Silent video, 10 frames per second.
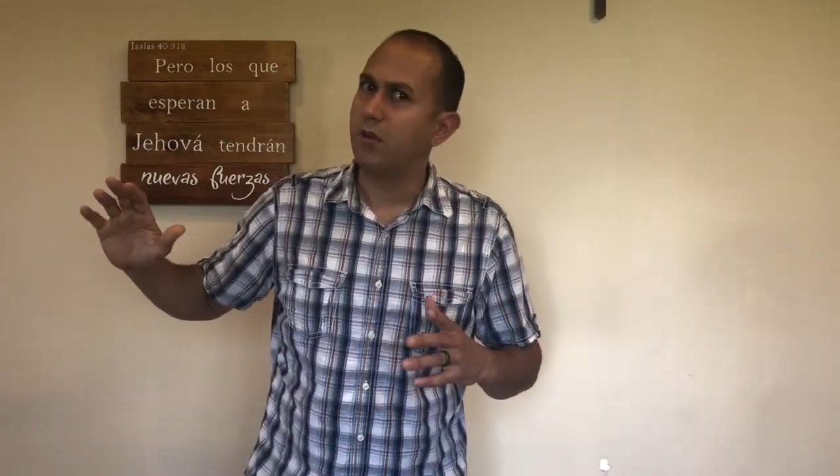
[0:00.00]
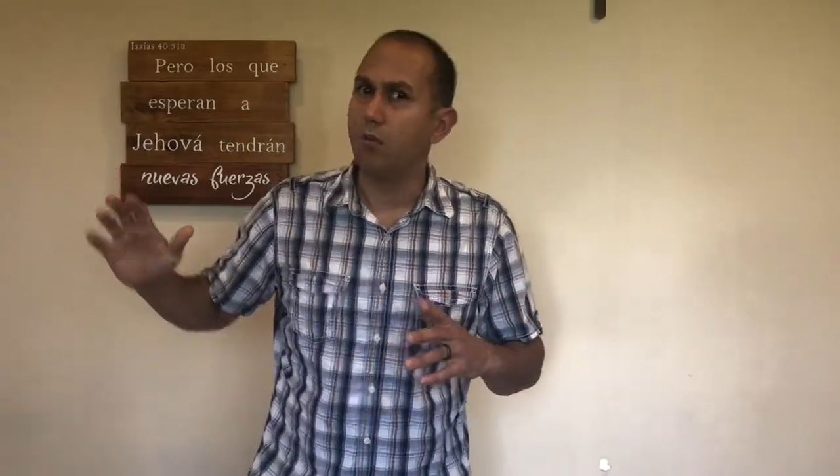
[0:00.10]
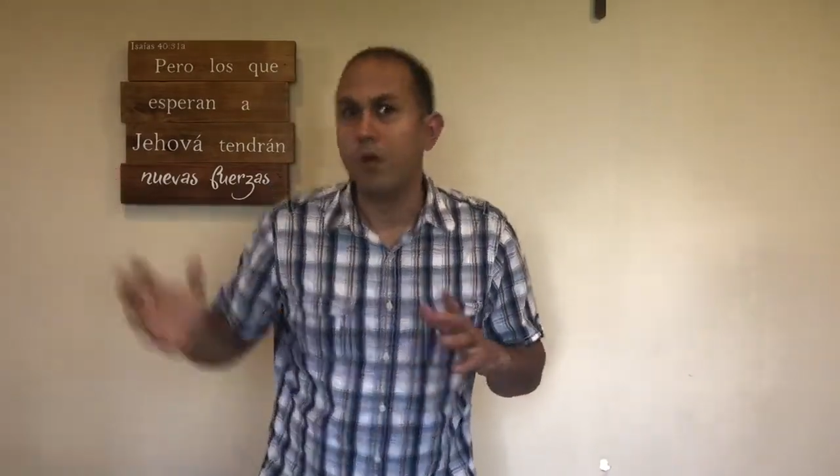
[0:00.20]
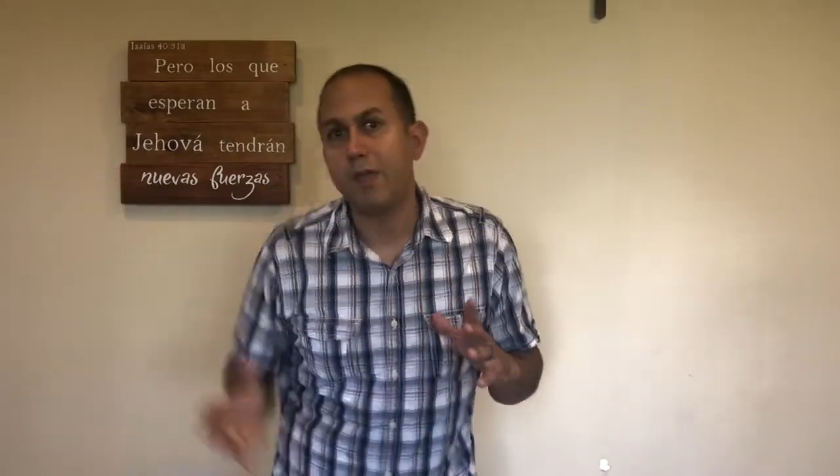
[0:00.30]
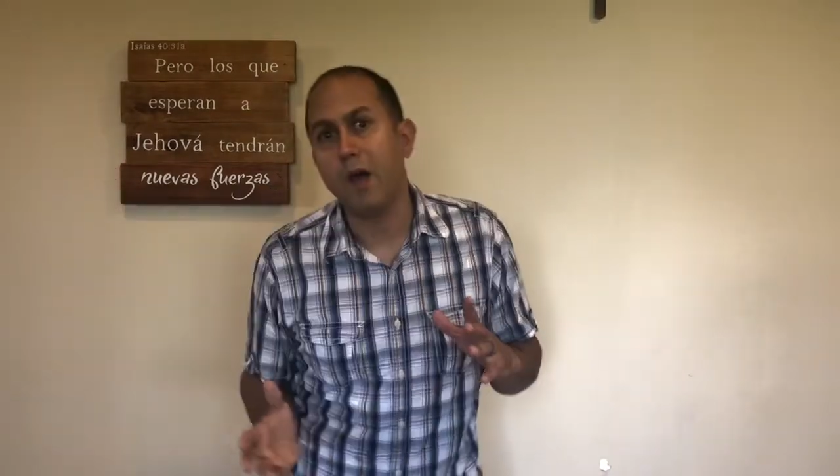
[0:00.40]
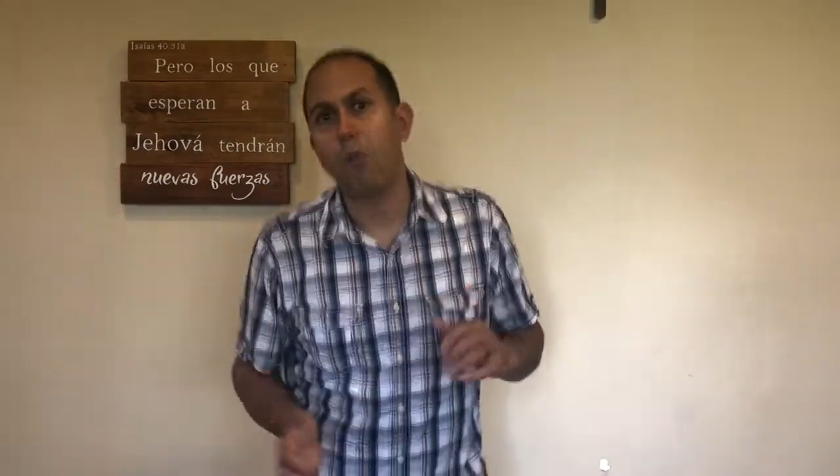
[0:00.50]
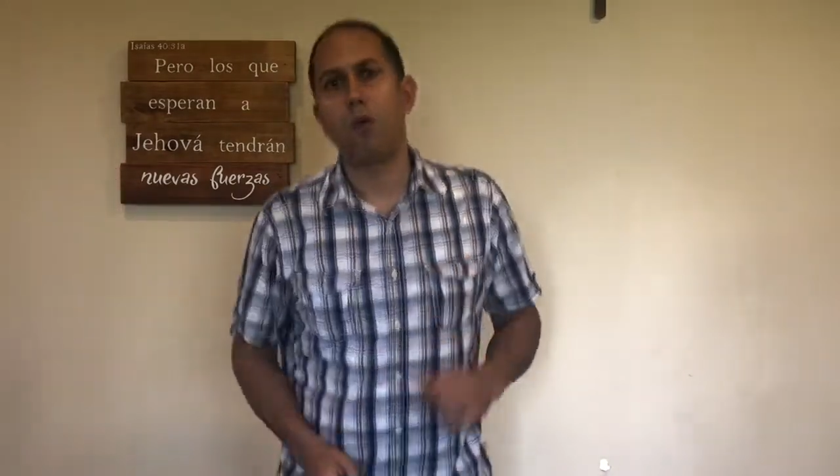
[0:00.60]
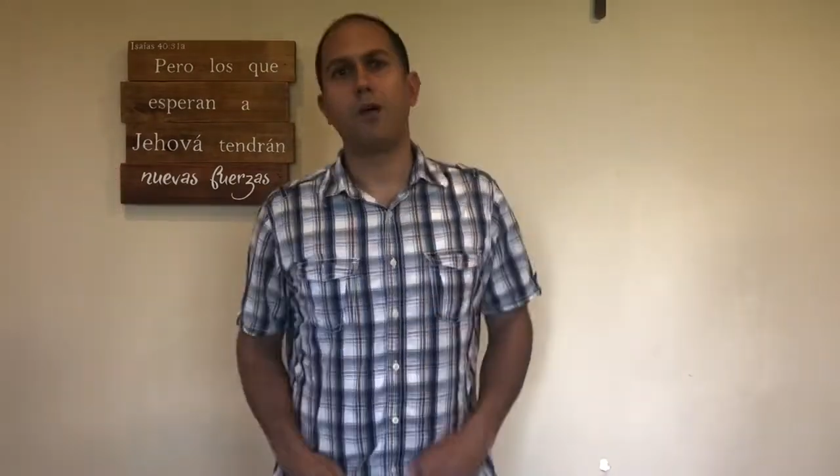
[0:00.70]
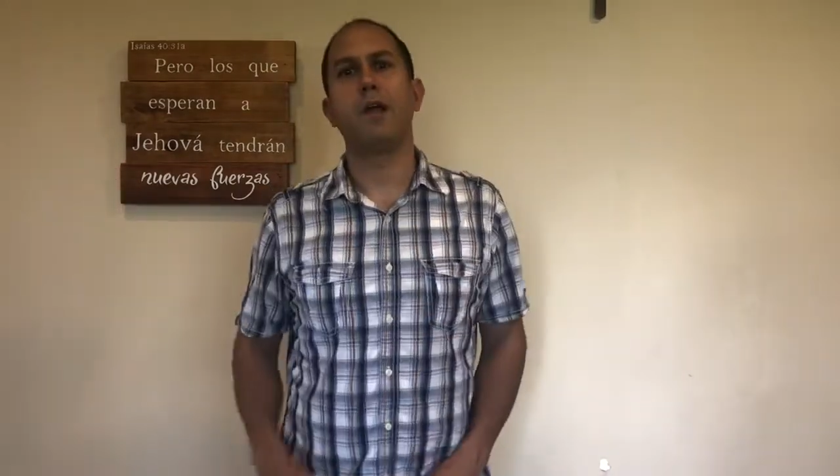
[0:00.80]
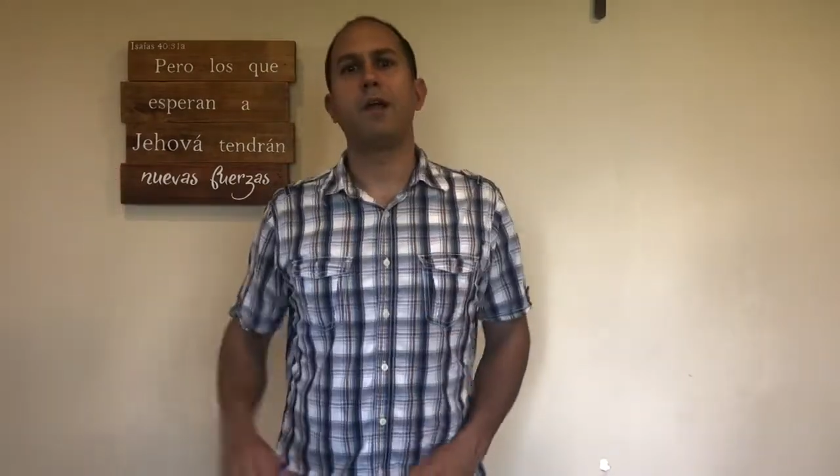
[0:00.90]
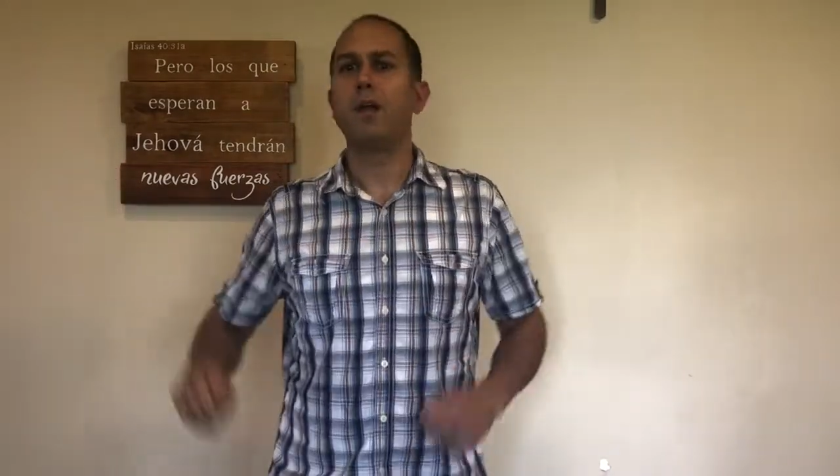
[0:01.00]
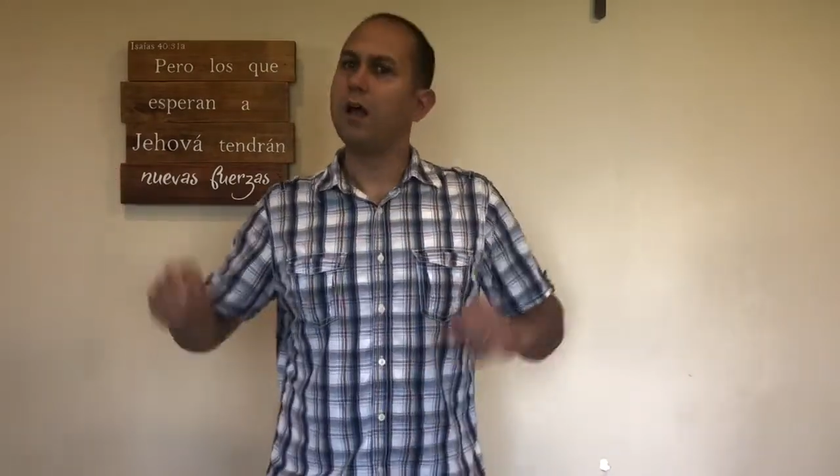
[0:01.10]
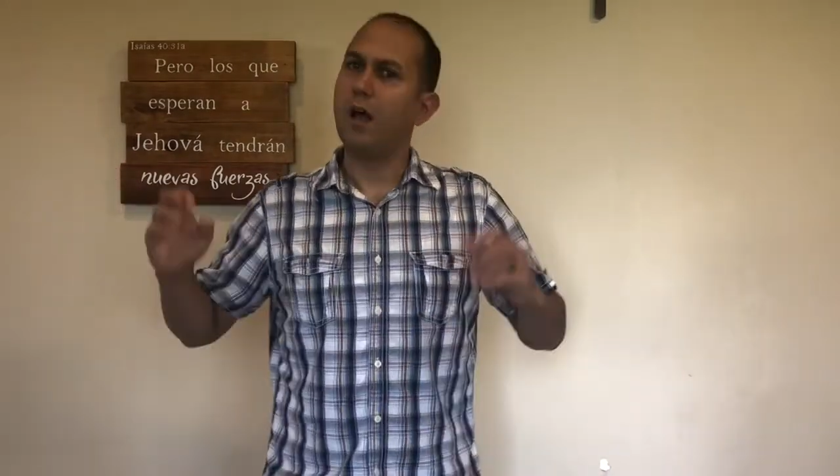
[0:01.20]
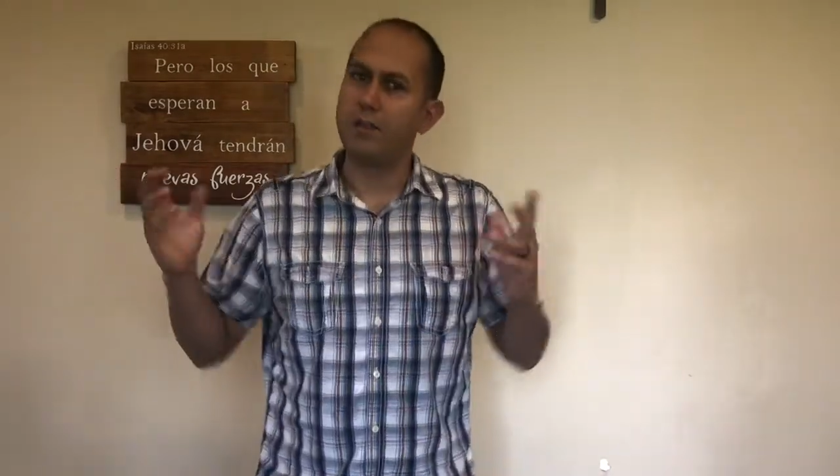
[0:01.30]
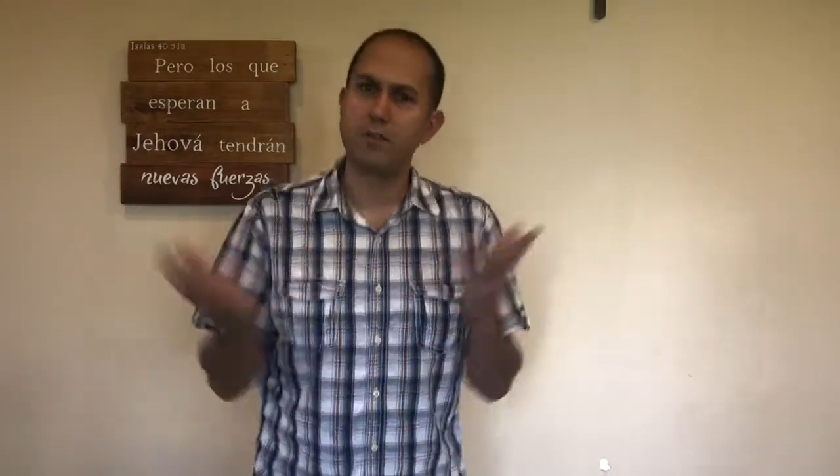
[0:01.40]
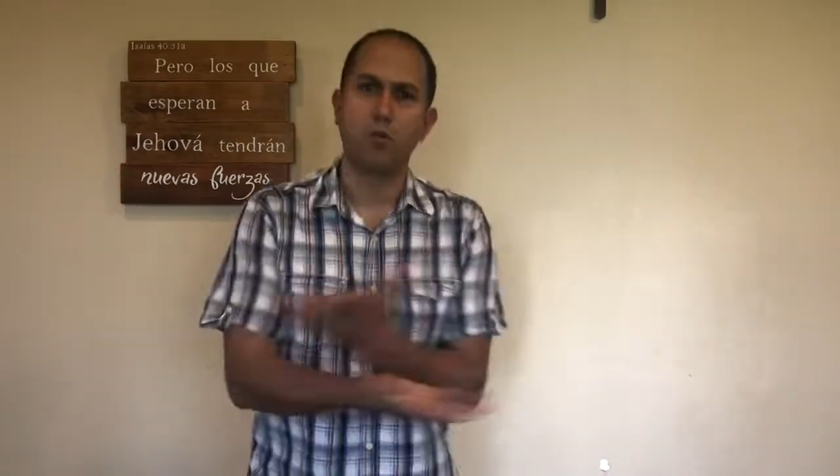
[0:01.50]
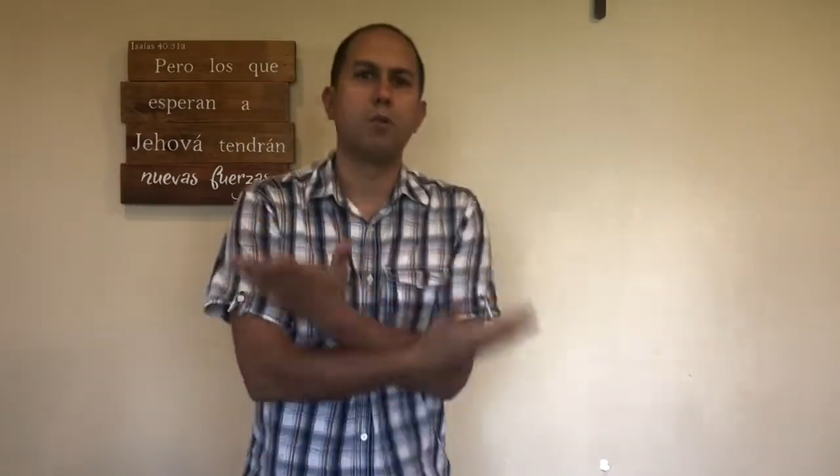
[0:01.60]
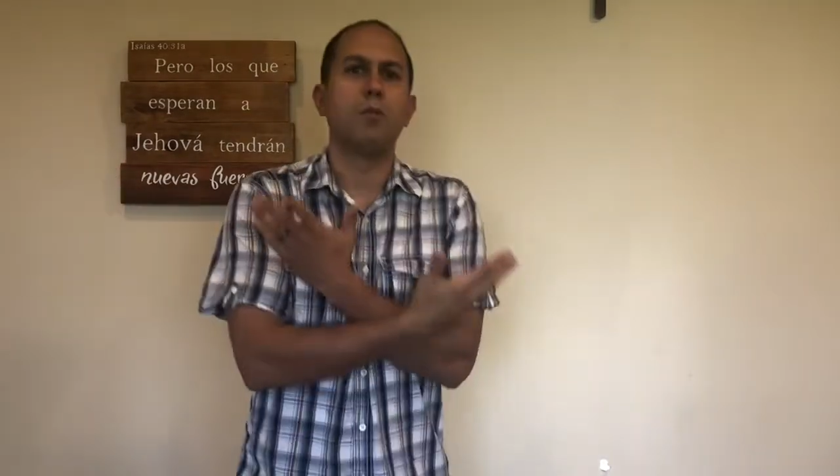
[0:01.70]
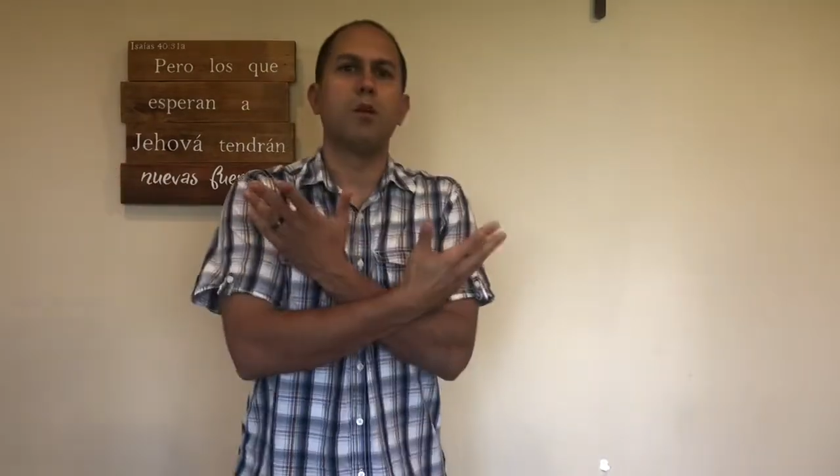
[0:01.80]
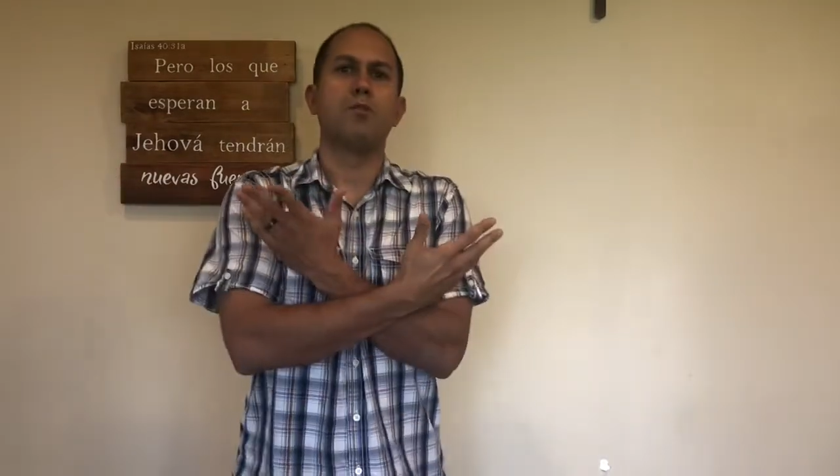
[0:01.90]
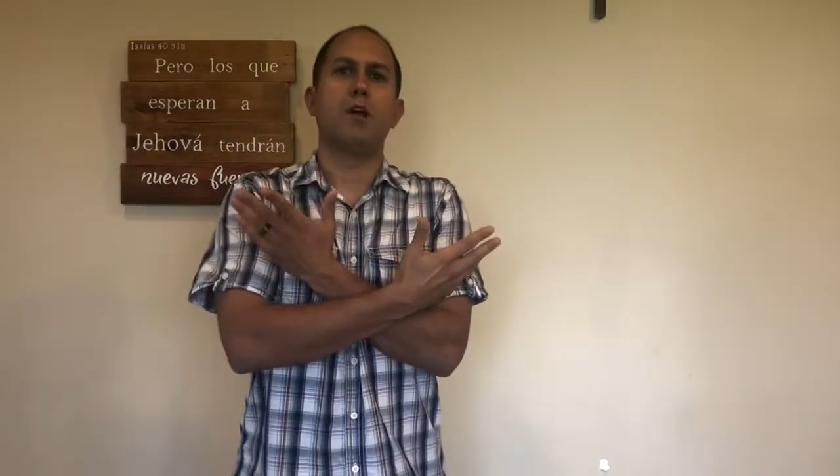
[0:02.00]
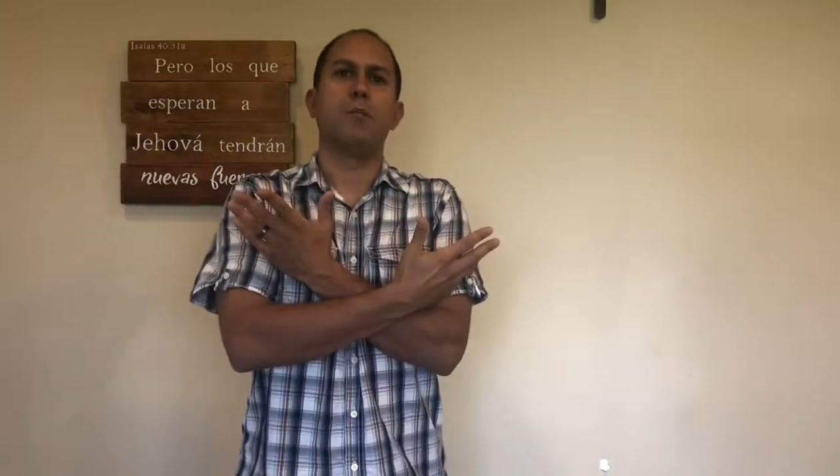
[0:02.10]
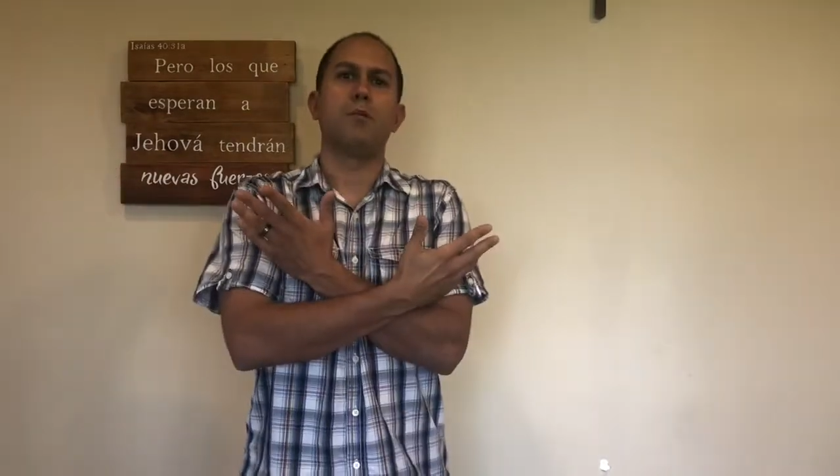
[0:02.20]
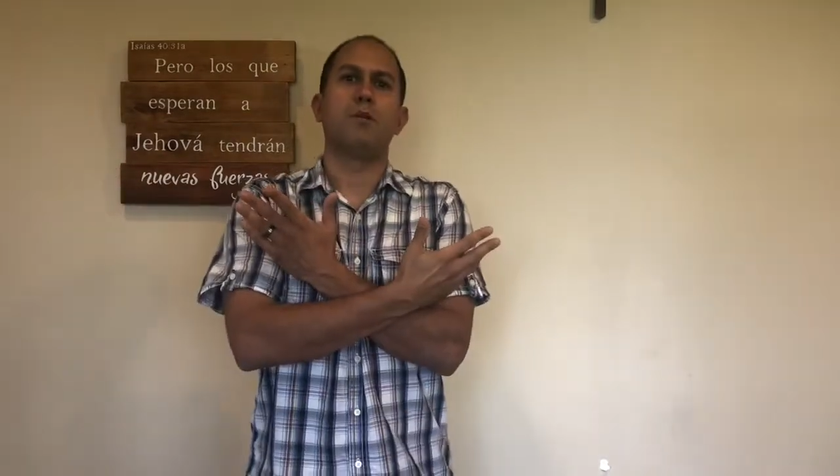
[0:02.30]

without warning, a storm blows up.